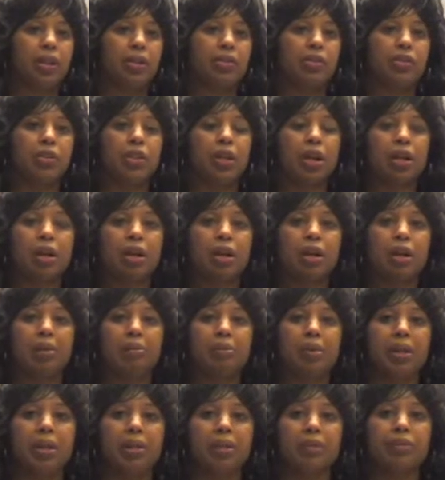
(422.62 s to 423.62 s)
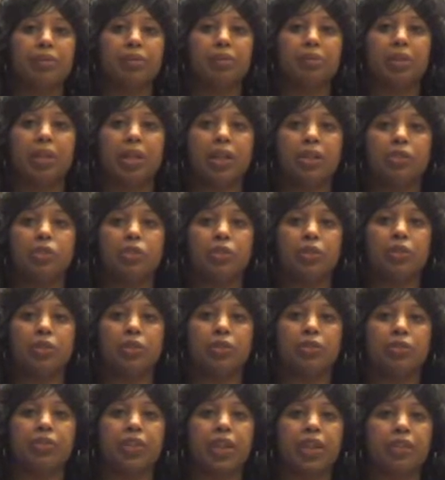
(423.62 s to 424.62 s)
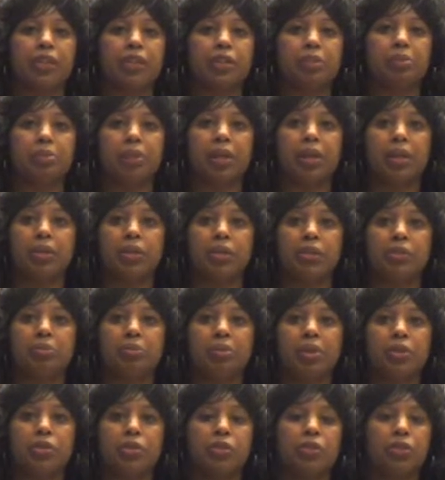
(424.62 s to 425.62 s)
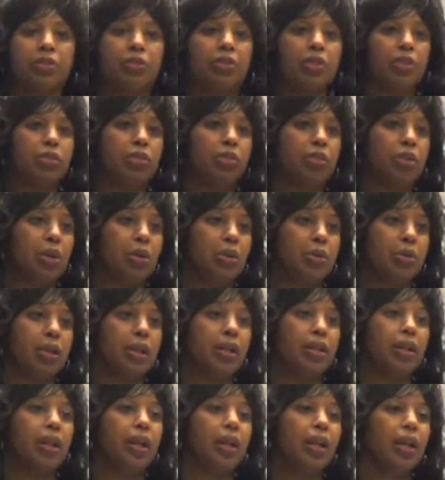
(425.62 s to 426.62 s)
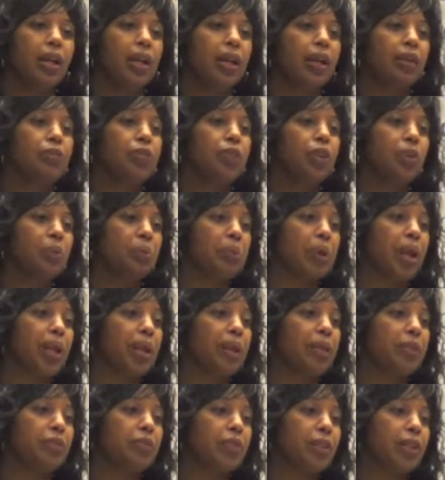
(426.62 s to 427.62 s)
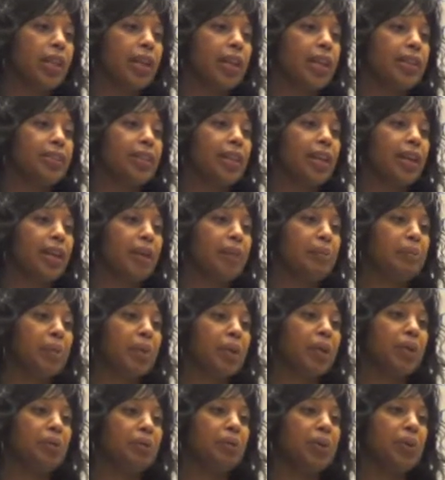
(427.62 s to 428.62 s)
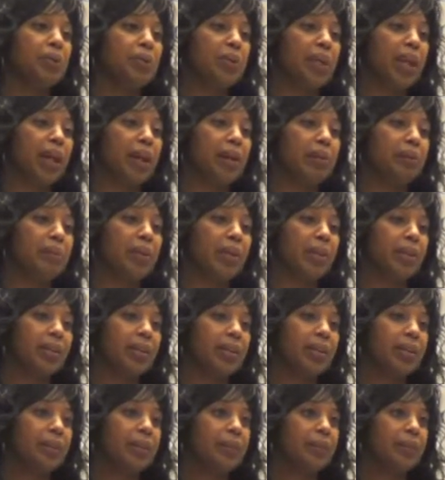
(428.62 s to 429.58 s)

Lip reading: It's not coming from an external factor, because most of us know that if you're waiting for that to happen, it won't happen.